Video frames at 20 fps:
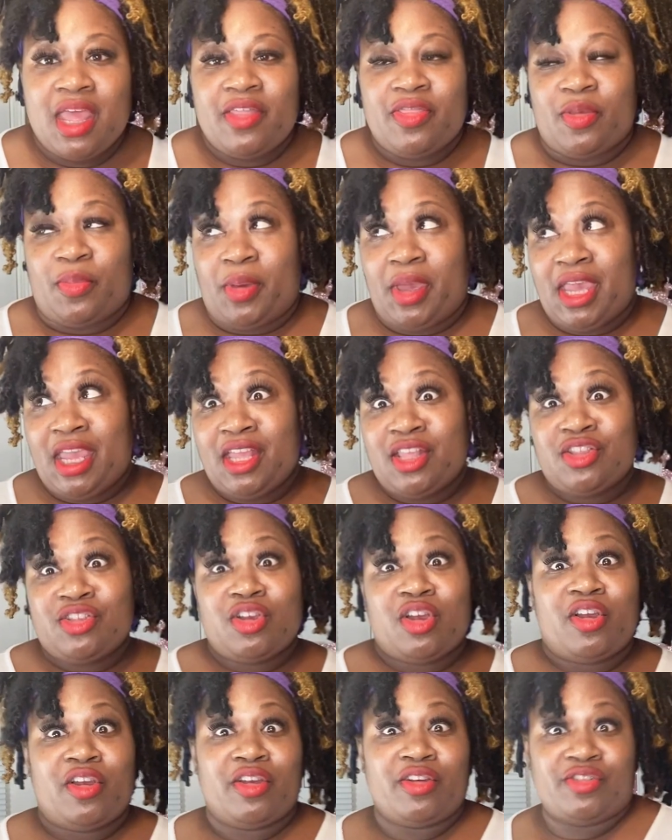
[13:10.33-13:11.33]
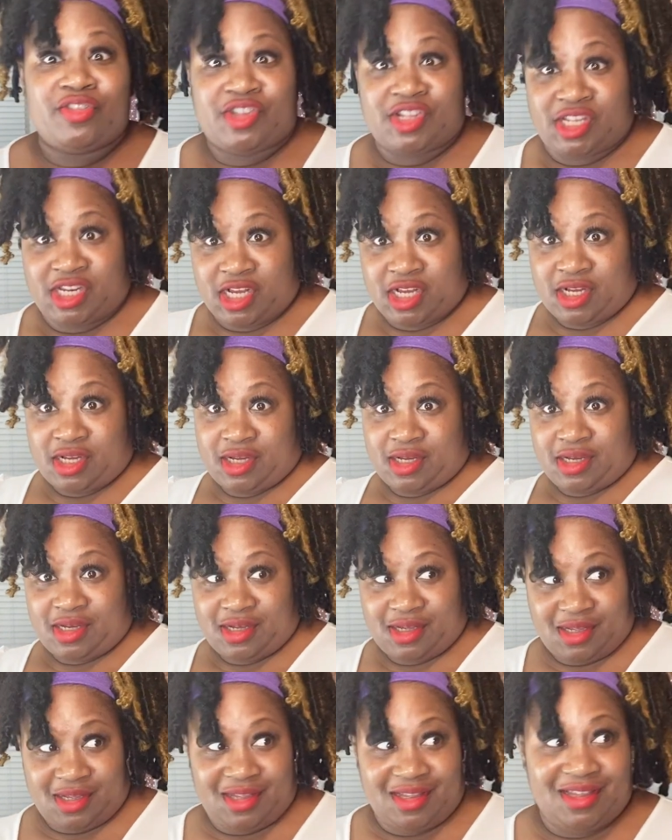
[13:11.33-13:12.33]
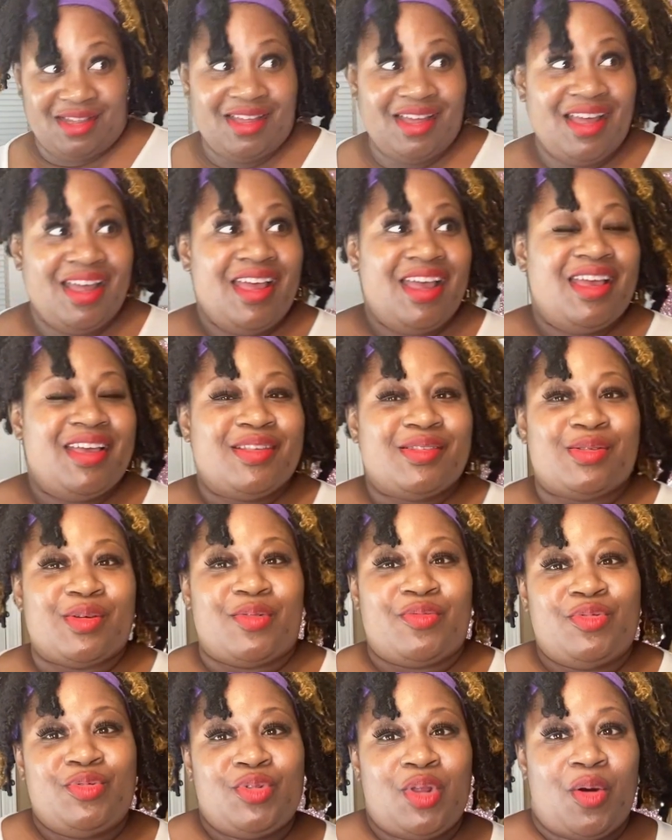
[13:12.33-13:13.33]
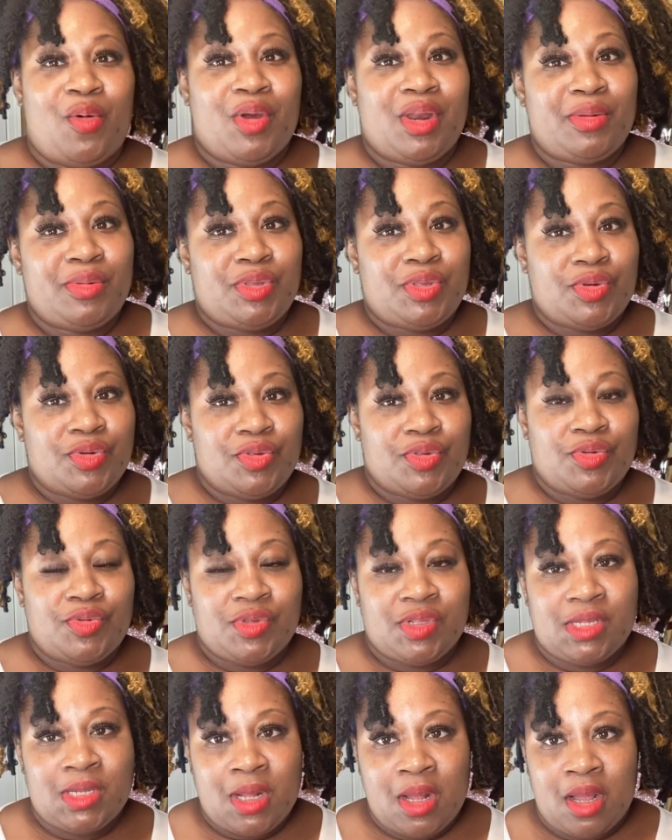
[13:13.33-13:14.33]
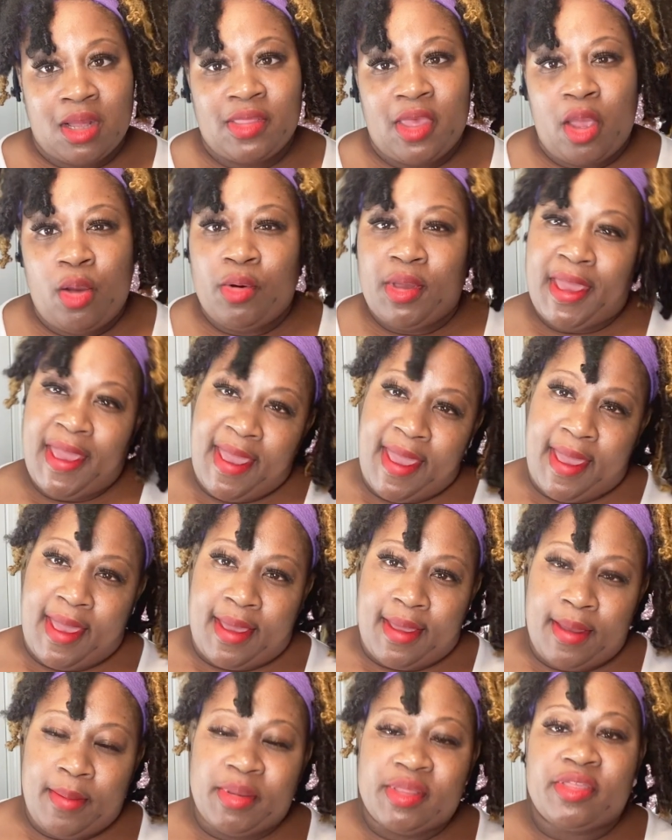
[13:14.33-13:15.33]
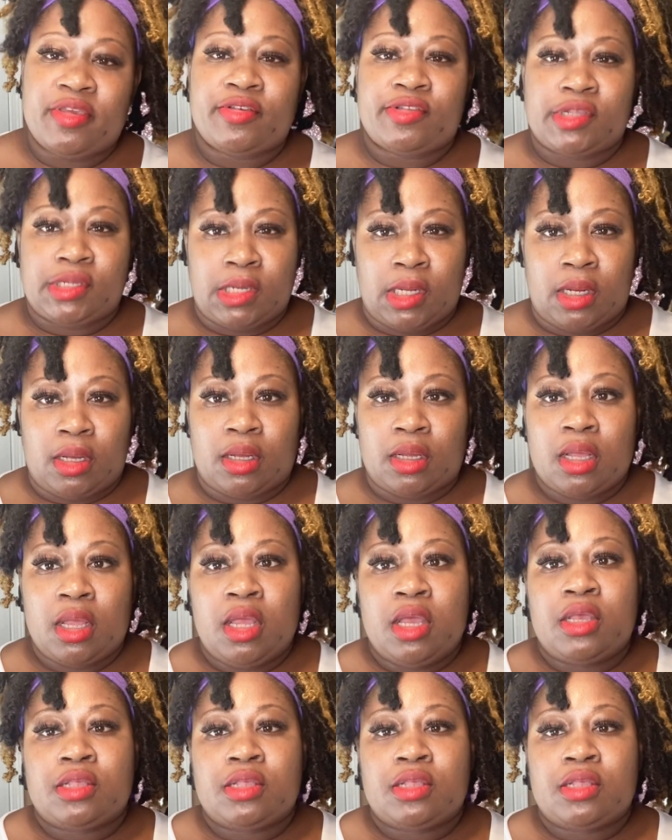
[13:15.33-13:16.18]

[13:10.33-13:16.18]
The pants are snug. So if you don't want them too snug, they're okay, but they're snug.